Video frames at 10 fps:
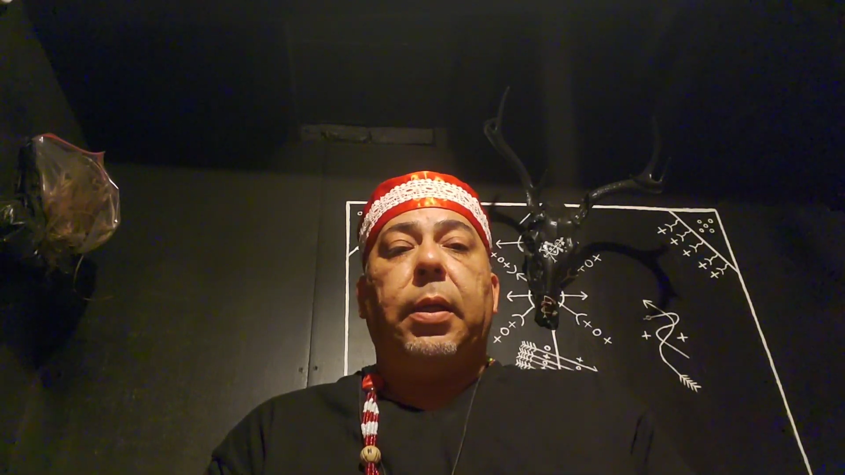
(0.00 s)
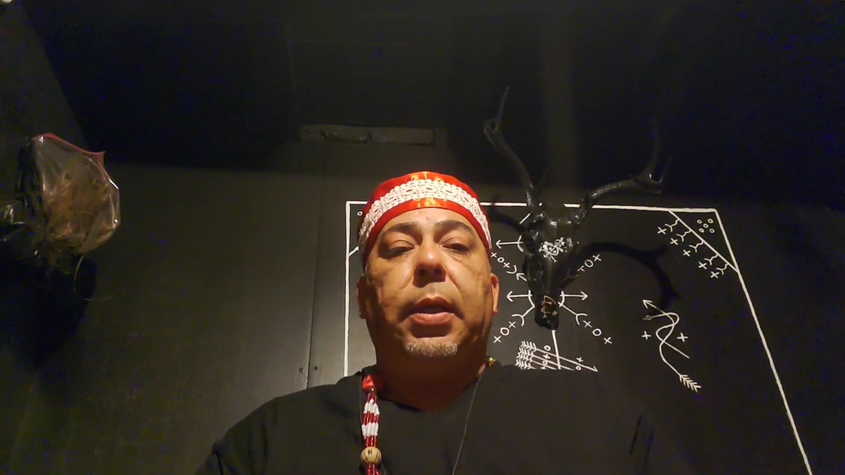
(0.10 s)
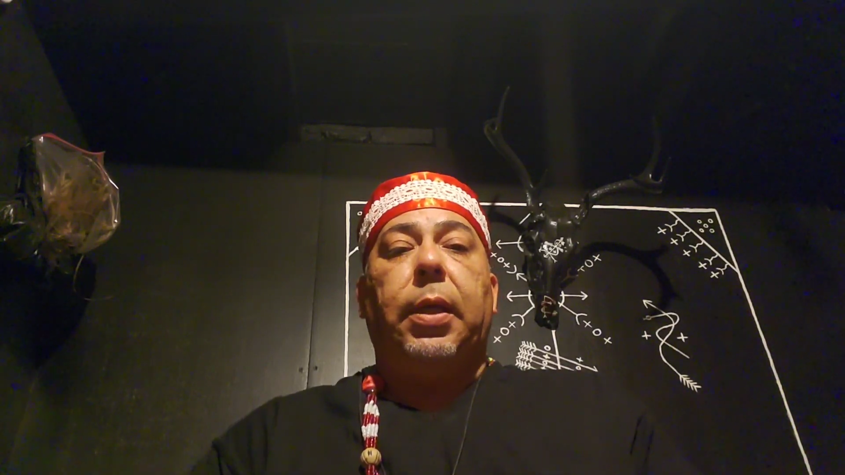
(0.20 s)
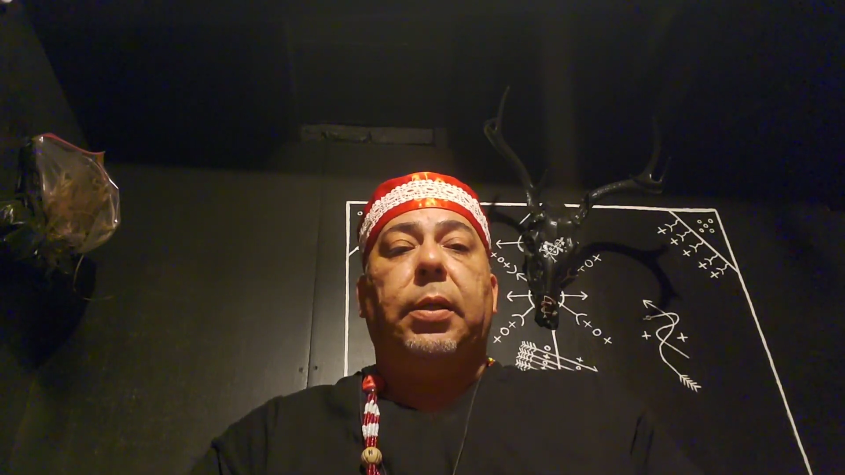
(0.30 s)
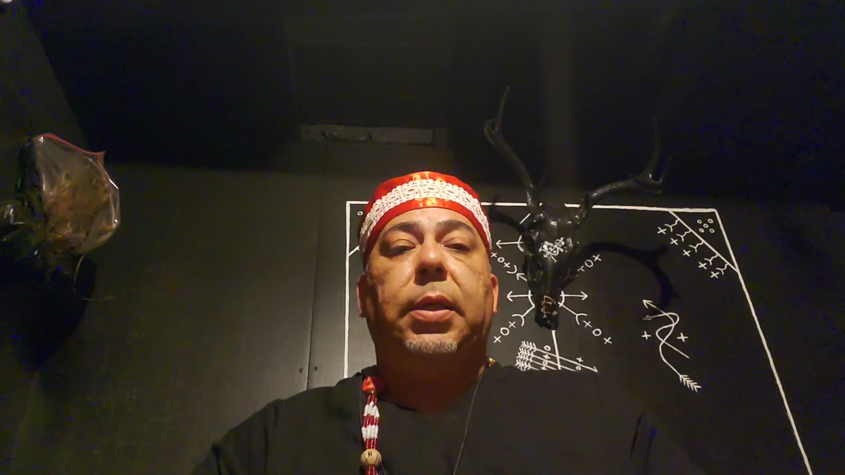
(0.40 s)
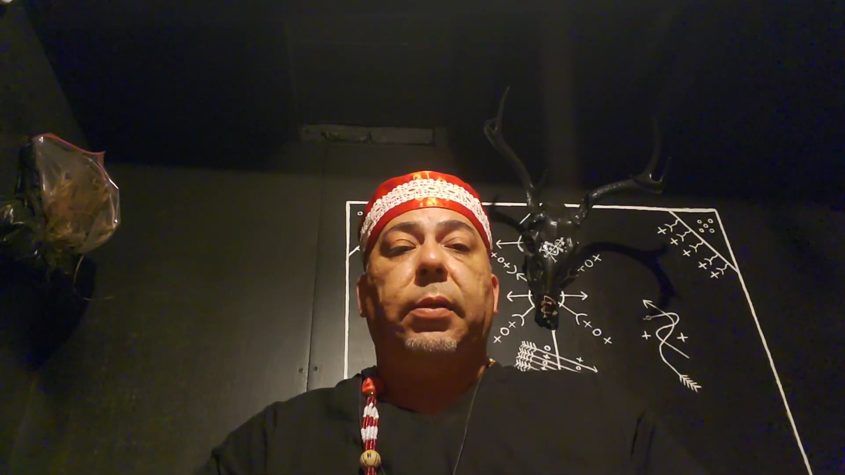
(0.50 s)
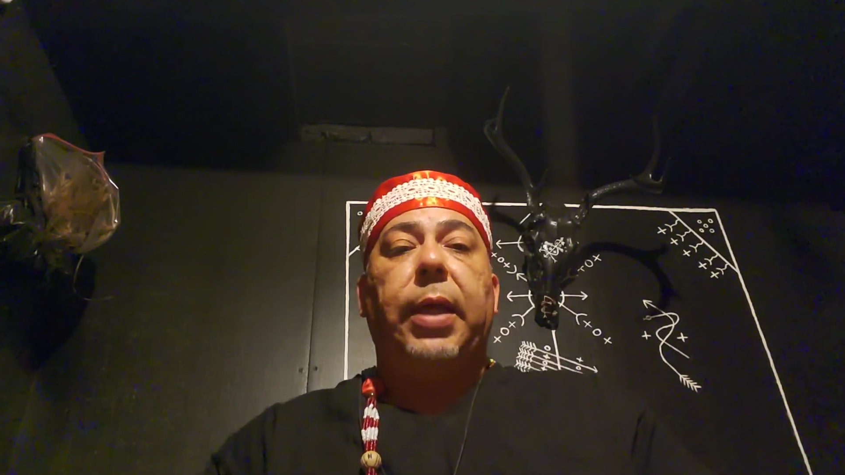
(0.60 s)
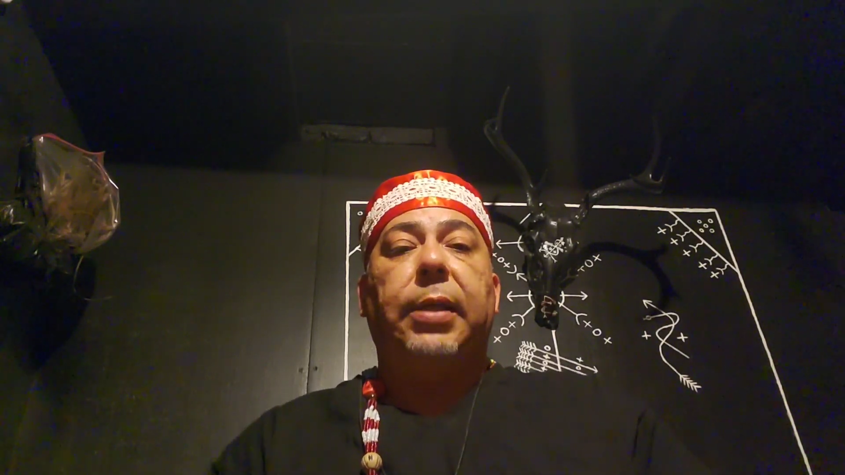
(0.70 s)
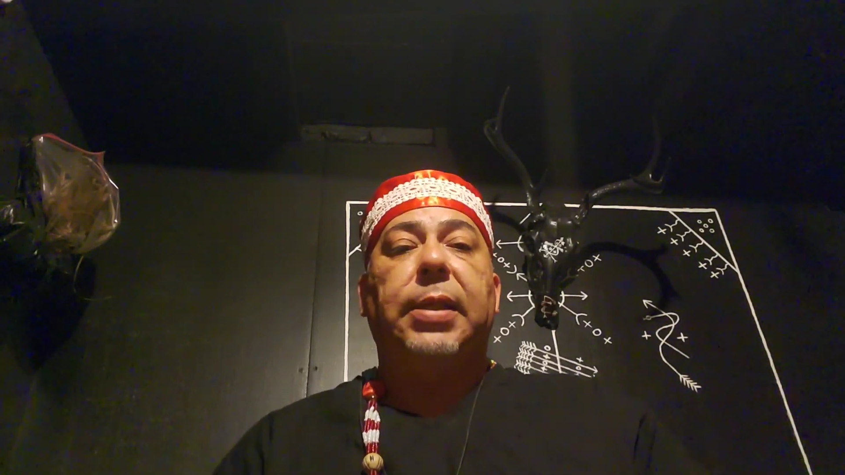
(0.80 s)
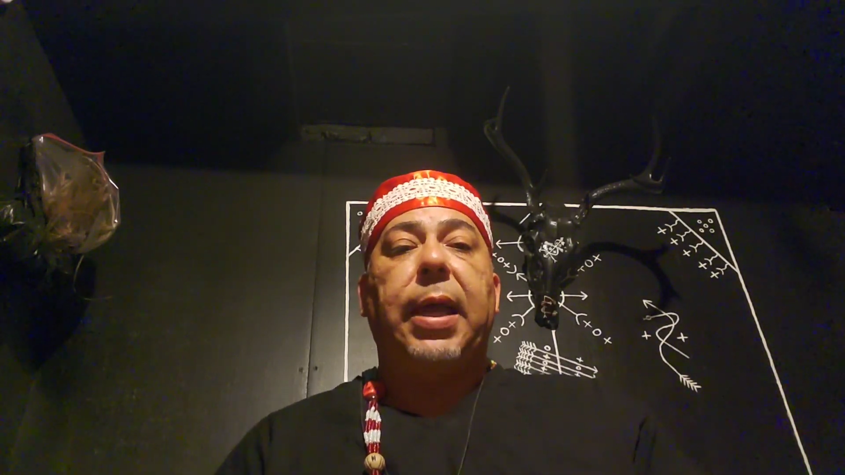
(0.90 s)
And until
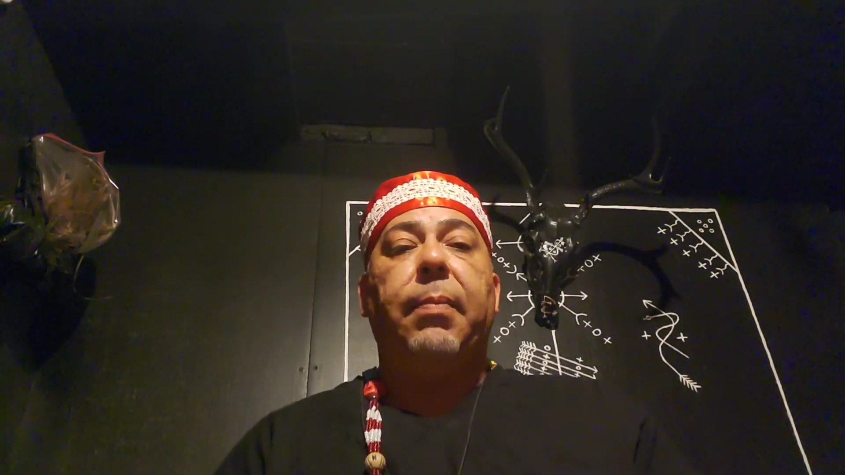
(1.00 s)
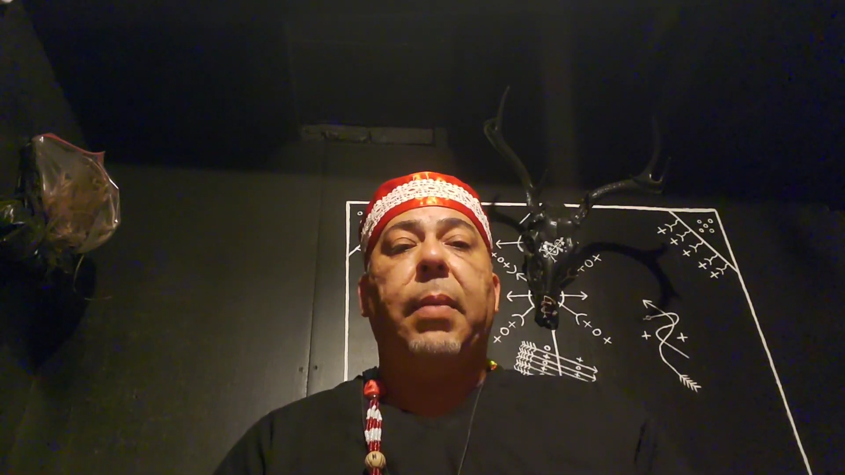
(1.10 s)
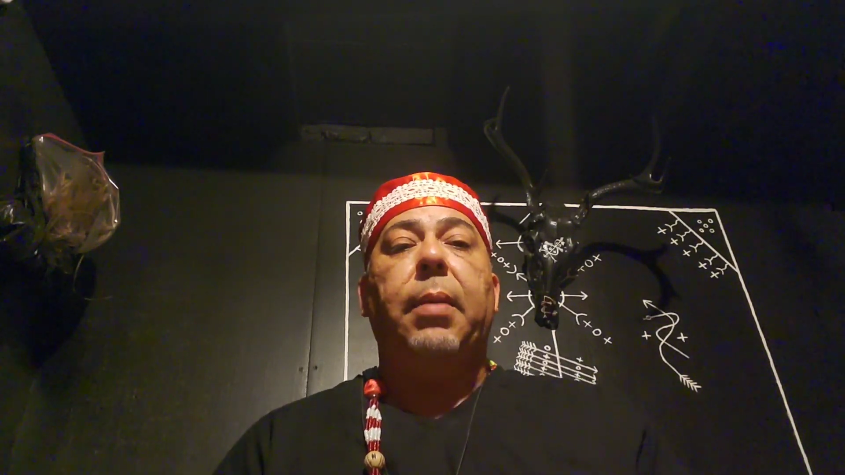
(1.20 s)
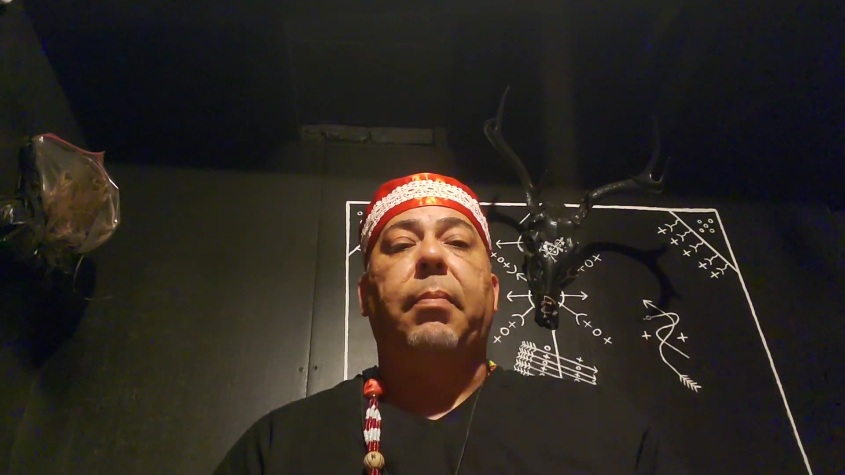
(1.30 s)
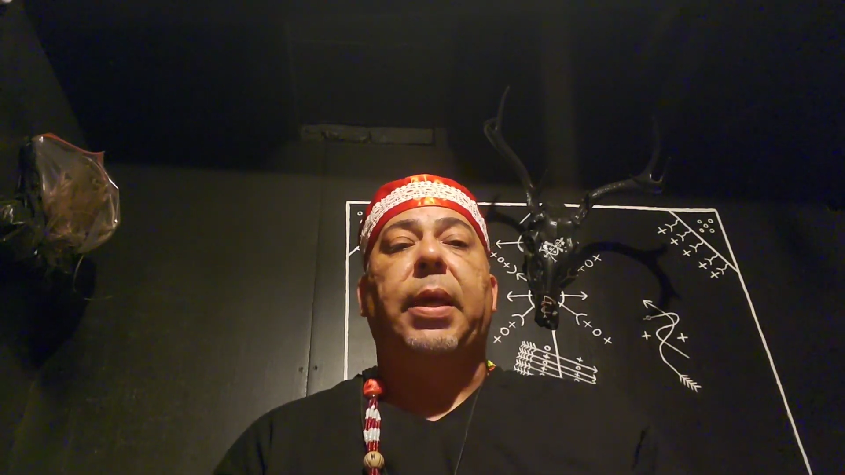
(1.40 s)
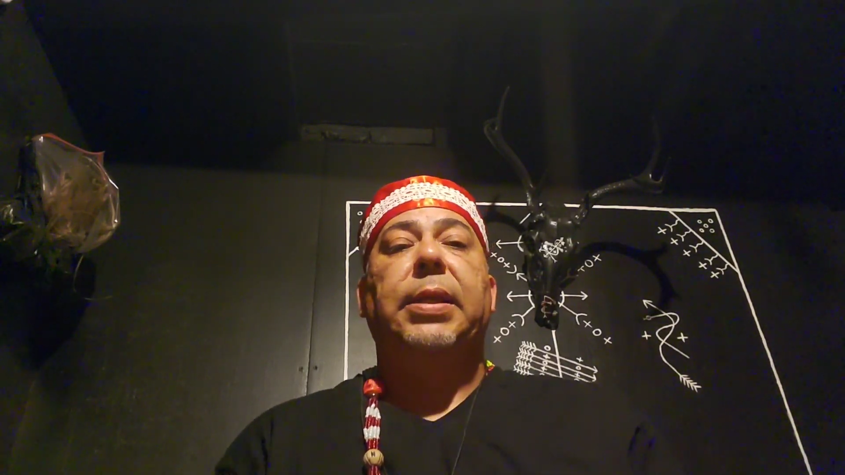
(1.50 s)
next time, may